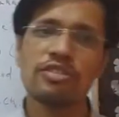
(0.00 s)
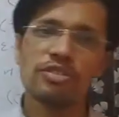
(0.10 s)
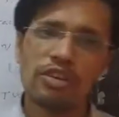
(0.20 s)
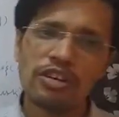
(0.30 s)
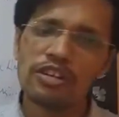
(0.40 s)

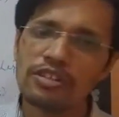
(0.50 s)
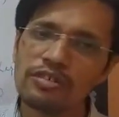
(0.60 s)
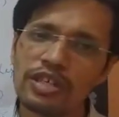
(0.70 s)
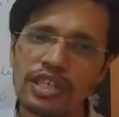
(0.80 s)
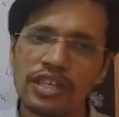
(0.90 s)
your
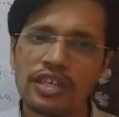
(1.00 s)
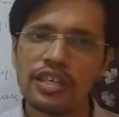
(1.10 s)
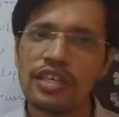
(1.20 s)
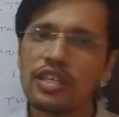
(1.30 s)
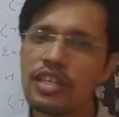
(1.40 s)
duty
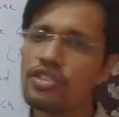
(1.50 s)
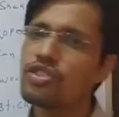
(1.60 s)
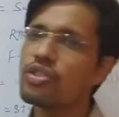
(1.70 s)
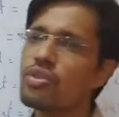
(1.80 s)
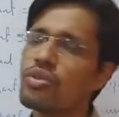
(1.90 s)

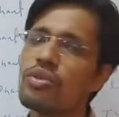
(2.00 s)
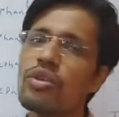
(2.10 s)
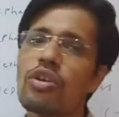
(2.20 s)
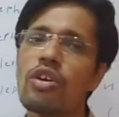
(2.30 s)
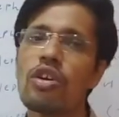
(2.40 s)
is to
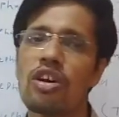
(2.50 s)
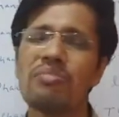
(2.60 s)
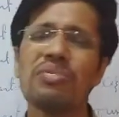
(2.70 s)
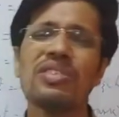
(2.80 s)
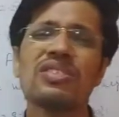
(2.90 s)

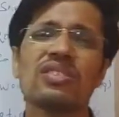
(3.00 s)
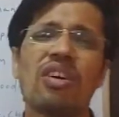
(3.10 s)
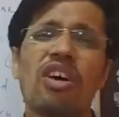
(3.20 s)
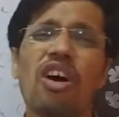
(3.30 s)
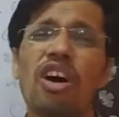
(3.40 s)
convince
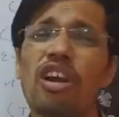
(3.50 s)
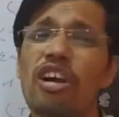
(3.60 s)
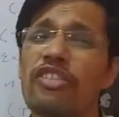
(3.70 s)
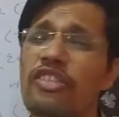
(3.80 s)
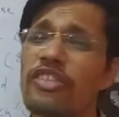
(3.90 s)
all
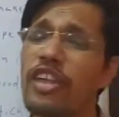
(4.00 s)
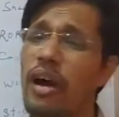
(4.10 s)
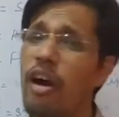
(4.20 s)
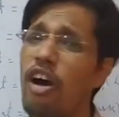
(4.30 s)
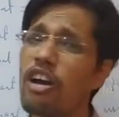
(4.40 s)

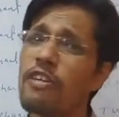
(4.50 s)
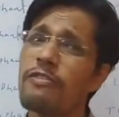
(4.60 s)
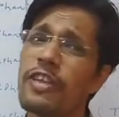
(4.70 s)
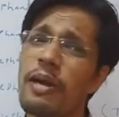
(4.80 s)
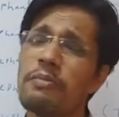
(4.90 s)
of
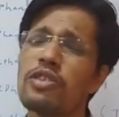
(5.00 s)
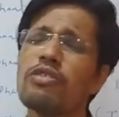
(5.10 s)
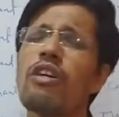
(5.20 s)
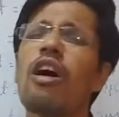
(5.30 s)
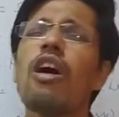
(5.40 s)
them
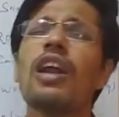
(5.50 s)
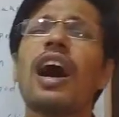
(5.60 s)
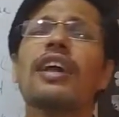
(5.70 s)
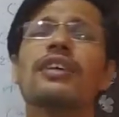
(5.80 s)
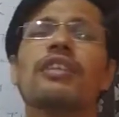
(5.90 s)
you all
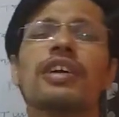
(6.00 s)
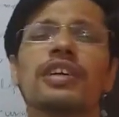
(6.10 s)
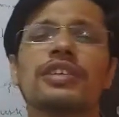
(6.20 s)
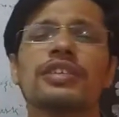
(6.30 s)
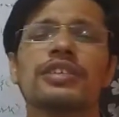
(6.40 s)
are
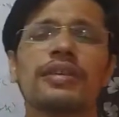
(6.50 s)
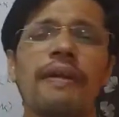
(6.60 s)
correct.